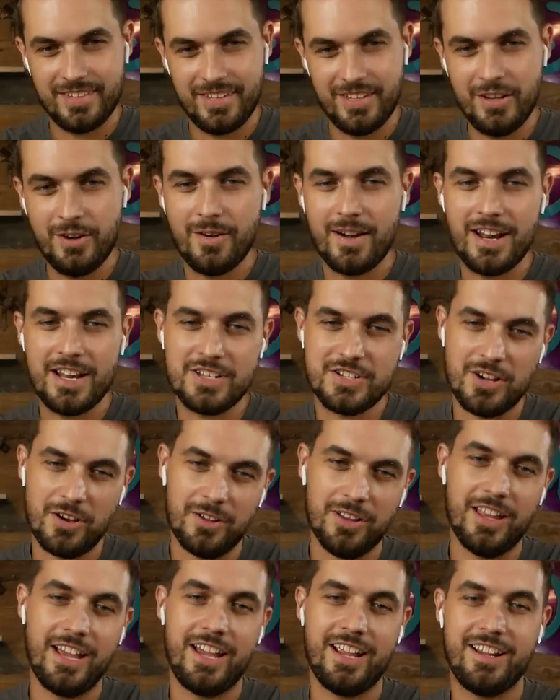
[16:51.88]
You know what I
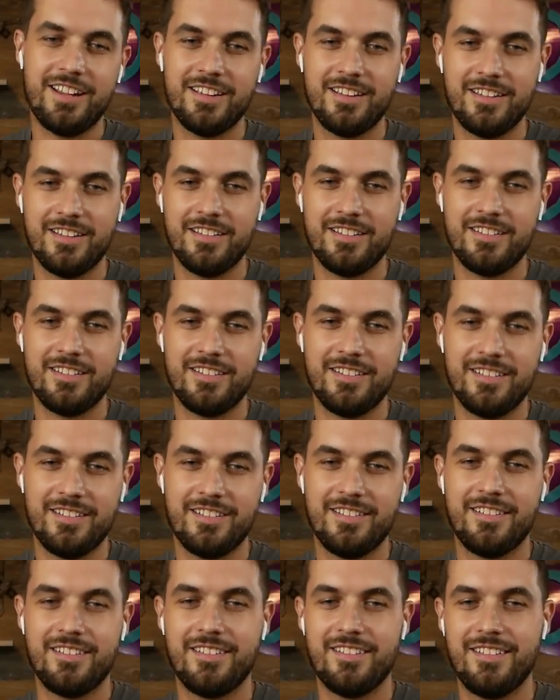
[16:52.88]
don't like?
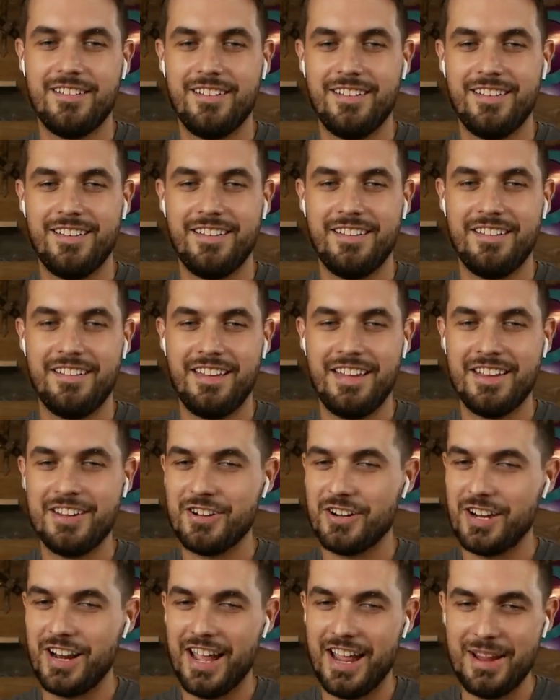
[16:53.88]
And
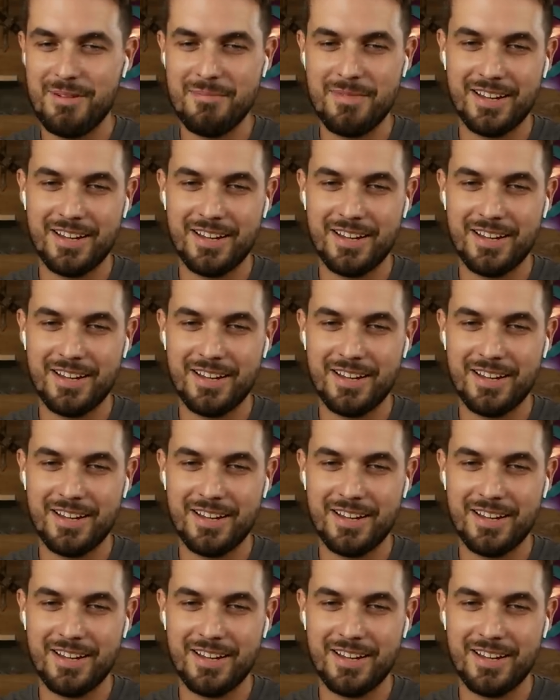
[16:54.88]
you're gonna hate